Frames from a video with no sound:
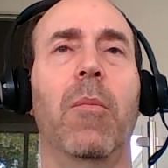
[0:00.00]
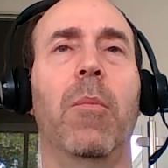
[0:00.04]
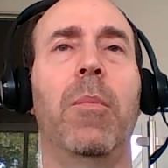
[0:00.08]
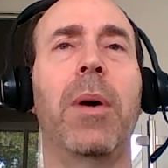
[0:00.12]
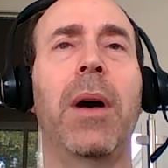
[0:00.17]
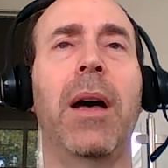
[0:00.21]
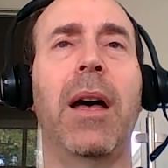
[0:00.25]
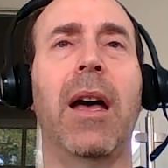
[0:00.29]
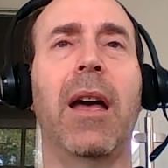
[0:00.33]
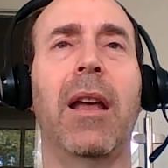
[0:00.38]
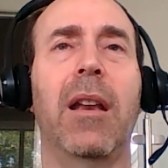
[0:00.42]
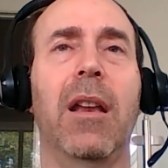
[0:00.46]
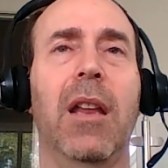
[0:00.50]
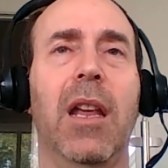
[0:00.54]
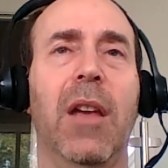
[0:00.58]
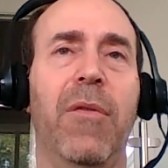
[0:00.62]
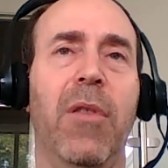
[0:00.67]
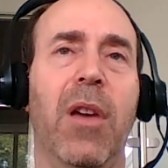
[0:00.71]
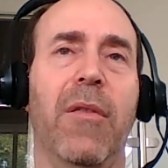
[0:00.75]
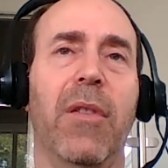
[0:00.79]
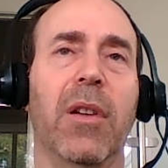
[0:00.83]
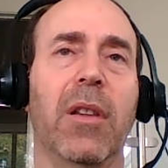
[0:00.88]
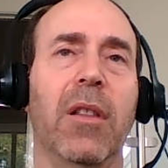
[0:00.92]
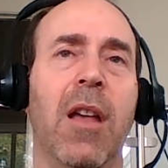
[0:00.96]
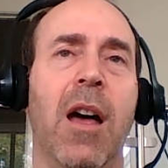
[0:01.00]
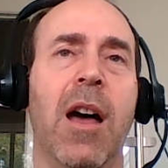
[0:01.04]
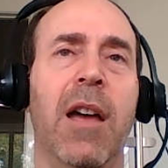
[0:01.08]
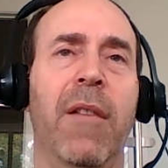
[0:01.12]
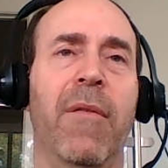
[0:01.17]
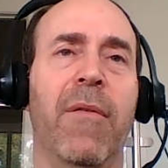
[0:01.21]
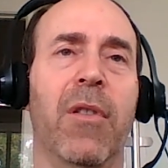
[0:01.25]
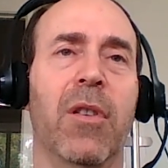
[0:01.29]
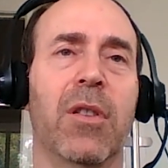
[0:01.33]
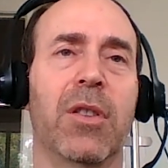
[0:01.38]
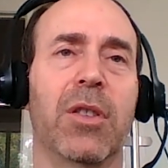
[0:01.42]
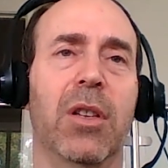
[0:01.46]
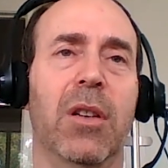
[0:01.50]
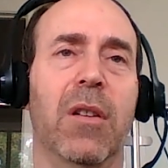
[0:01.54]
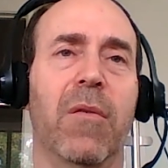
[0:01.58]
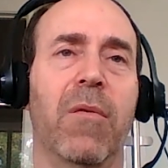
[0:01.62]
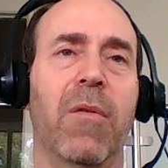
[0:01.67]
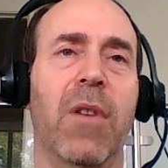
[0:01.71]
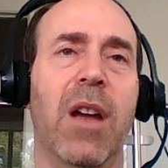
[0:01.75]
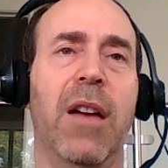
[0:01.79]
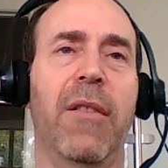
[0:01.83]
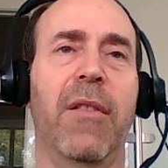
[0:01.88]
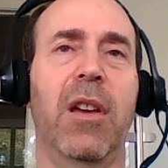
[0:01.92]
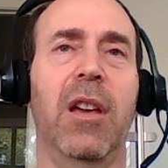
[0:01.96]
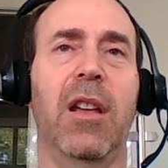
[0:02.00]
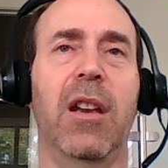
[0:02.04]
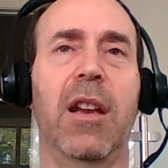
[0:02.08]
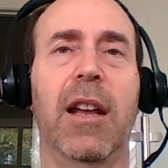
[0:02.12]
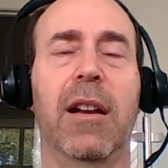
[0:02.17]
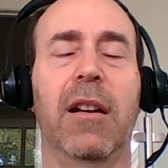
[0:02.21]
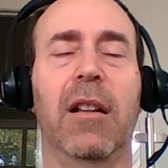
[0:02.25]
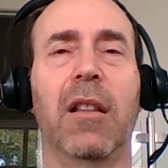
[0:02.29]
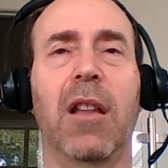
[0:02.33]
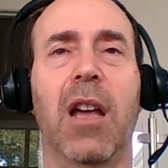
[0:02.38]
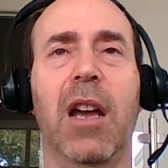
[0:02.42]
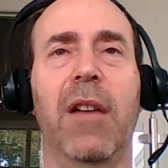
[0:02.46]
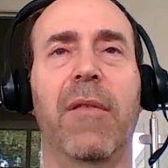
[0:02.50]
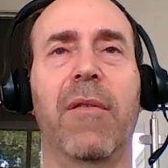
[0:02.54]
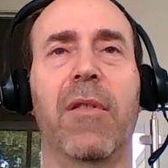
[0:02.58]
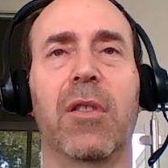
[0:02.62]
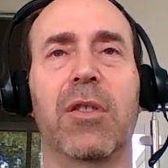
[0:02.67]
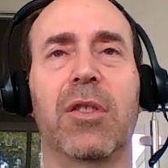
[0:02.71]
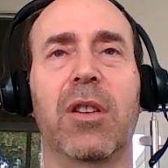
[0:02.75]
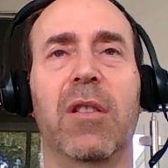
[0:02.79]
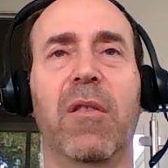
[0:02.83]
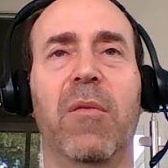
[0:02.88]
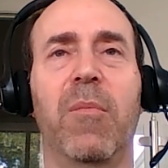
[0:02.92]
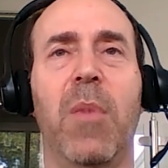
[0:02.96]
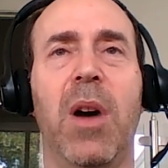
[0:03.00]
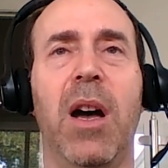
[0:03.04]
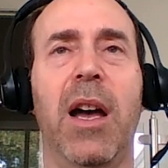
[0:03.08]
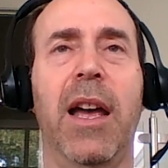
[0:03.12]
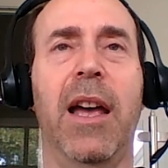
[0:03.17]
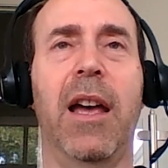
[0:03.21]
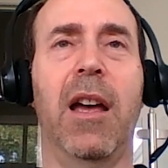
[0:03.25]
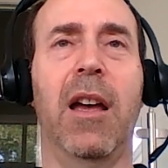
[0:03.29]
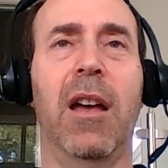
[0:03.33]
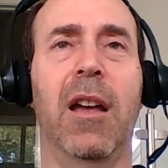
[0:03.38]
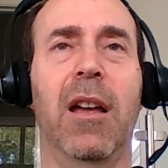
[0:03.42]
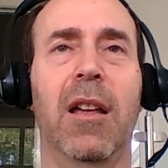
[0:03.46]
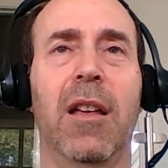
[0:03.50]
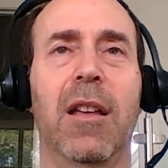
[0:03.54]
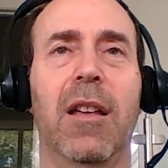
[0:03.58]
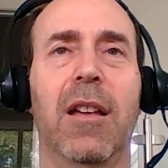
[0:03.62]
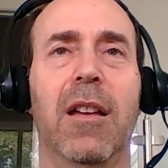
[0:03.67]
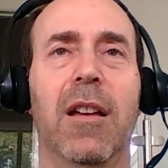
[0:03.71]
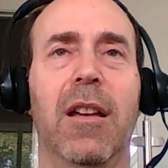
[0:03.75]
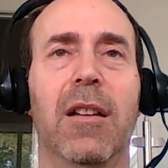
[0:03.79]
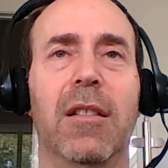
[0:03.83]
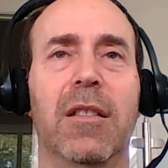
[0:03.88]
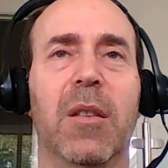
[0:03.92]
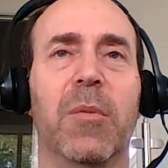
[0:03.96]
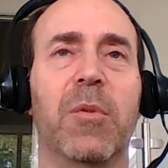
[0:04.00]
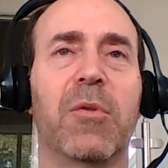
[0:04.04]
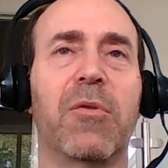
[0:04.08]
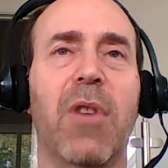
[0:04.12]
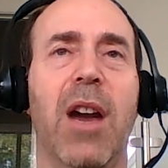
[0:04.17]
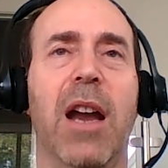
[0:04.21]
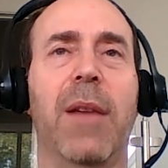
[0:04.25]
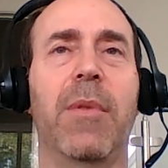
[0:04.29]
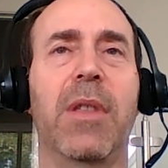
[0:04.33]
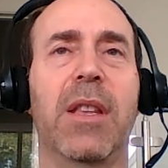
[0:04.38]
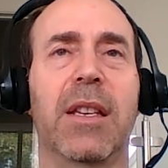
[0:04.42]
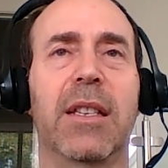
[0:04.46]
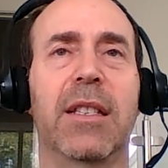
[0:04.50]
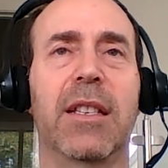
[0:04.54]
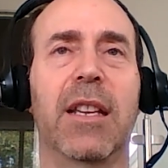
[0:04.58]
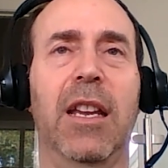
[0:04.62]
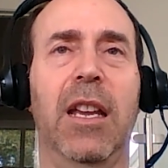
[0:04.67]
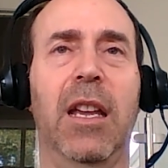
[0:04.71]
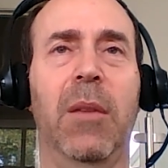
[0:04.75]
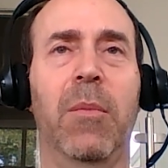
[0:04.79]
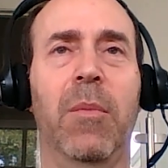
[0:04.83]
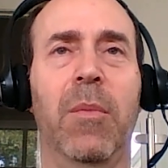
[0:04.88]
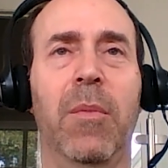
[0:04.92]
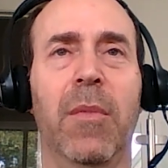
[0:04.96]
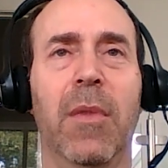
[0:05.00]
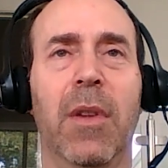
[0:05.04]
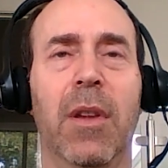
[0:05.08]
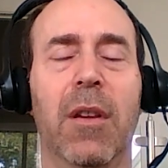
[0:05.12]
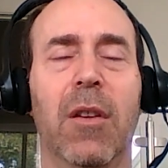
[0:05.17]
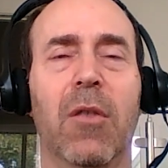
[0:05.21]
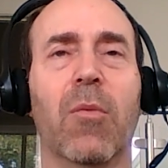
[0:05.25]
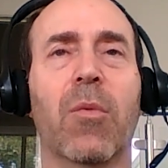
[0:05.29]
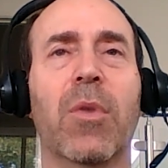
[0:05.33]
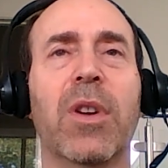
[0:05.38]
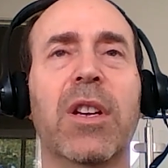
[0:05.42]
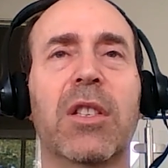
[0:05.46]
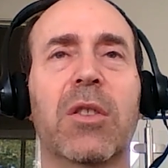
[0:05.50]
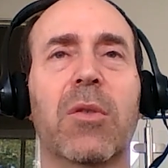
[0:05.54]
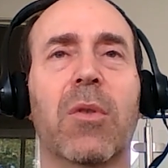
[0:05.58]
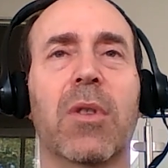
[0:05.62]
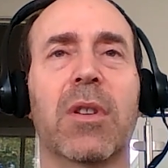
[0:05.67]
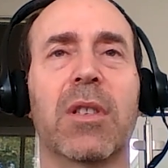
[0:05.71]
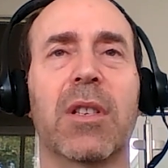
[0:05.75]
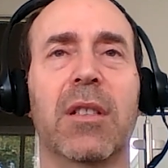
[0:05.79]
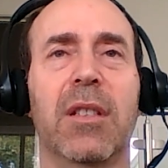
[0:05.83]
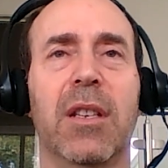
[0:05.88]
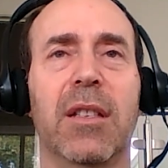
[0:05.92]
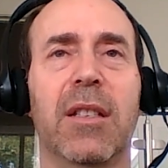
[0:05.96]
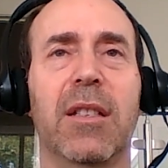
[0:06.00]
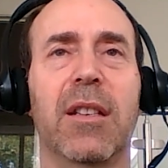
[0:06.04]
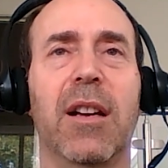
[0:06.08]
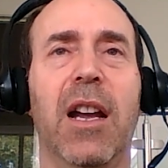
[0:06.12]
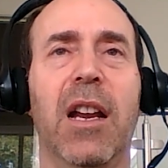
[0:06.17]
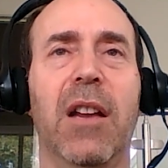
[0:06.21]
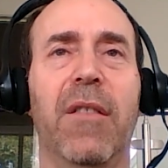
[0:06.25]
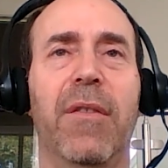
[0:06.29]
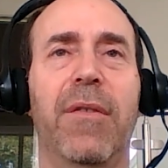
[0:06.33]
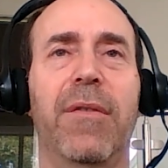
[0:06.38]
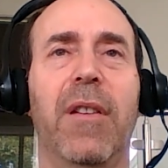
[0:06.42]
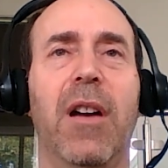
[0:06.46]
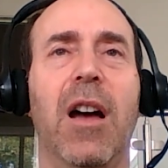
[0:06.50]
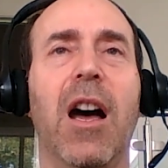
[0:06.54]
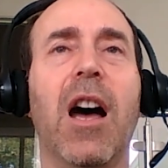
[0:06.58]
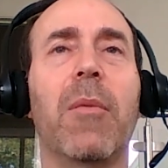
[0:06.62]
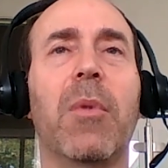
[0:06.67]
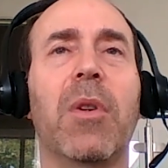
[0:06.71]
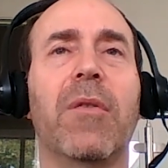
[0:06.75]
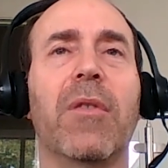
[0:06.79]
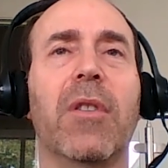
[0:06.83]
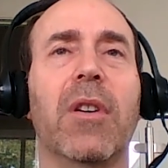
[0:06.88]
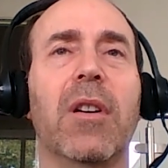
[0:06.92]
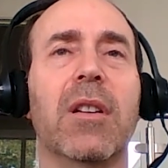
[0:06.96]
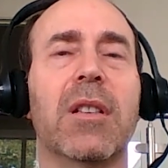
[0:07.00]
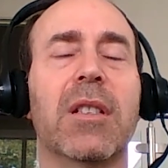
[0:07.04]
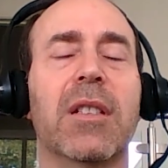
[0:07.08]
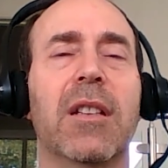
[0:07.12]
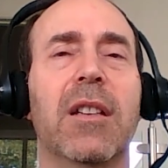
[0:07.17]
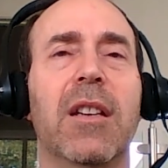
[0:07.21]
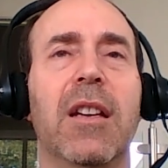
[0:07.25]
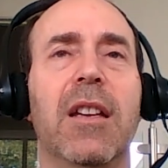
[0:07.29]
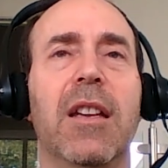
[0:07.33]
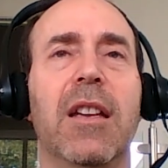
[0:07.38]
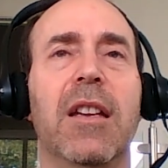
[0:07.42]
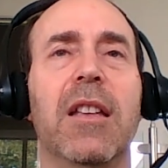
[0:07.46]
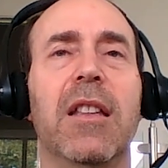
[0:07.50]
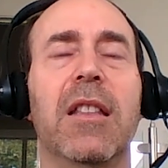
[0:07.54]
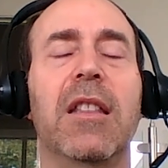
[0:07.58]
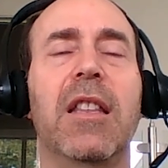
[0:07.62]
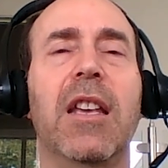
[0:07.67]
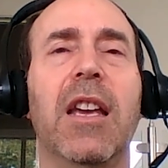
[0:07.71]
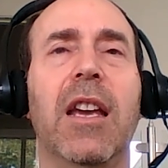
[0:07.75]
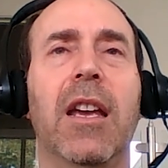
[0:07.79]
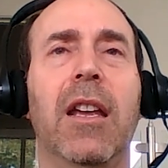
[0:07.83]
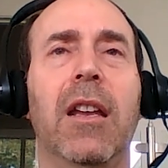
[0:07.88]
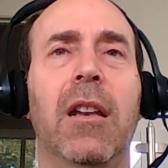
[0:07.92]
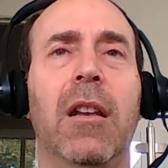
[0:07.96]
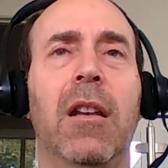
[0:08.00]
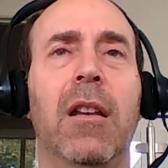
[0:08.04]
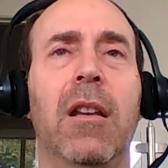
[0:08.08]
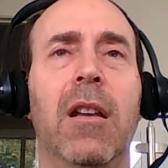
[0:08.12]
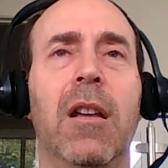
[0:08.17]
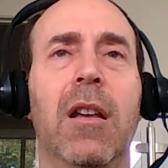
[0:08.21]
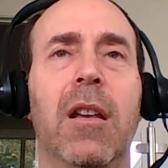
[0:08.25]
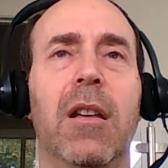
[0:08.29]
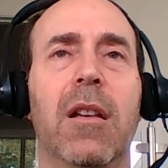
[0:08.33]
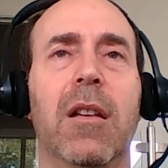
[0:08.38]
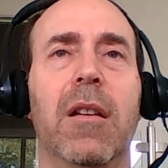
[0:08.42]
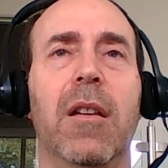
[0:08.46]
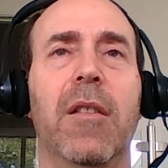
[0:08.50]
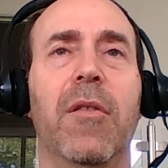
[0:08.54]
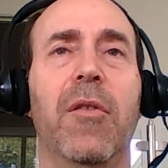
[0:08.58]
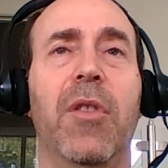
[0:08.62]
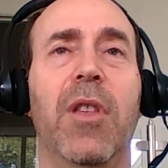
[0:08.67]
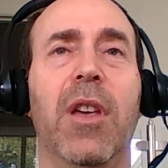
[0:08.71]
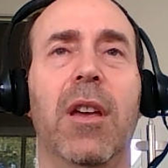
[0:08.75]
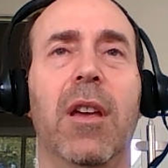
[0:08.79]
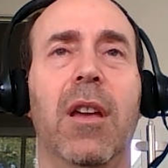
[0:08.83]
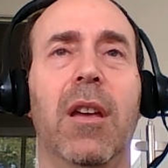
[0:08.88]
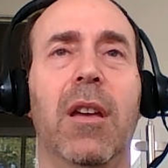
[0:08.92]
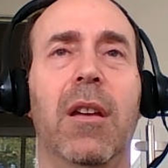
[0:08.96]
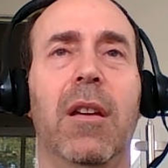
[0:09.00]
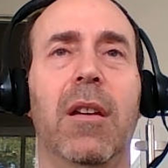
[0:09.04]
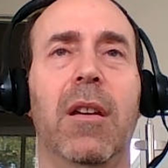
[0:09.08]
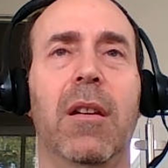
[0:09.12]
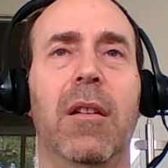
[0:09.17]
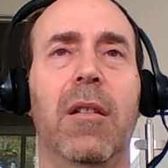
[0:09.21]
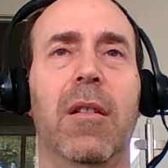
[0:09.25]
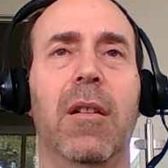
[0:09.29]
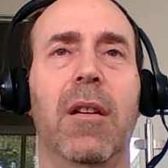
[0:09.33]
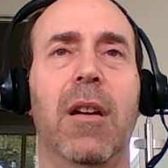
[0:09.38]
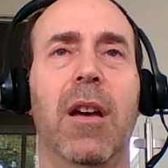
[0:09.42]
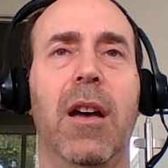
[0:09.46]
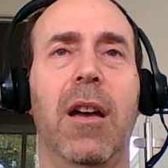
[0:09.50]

But if you have a live version of Revit and a live version of Maya subscribe to the same resources inside of Omniverse, then the